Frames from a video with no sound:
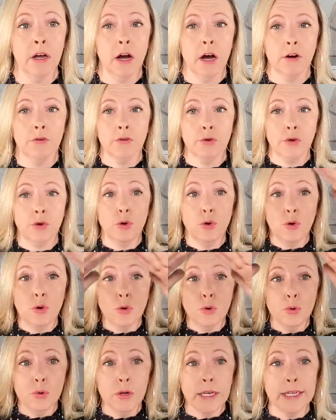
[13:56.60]
of
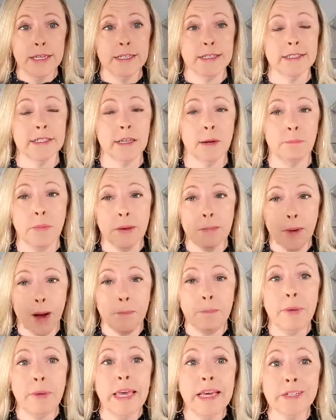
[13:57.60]
who is a
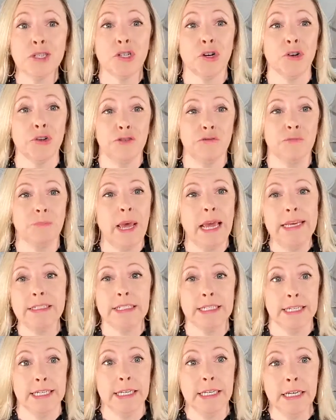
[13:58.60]
picture you've
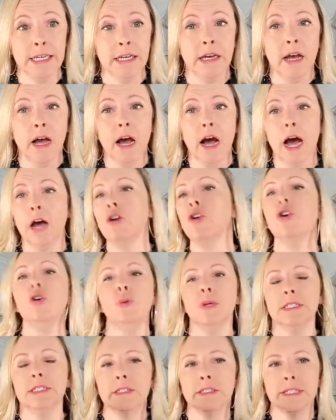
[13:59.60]
painted on
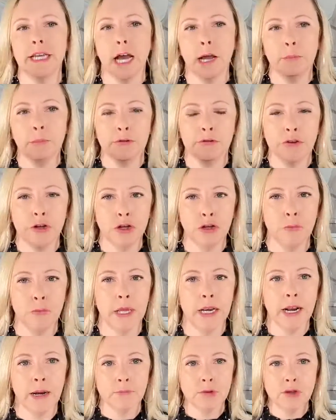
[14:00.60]
who is the type of
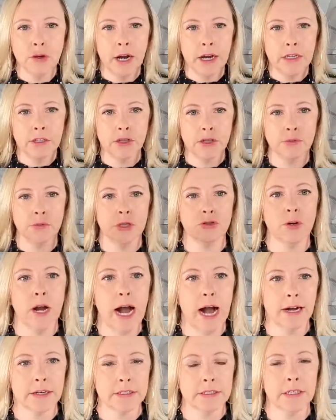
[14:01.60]
human I'm trying to
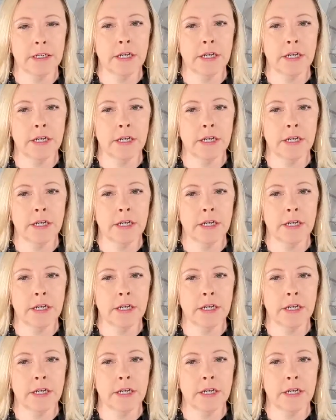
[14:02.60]
attract,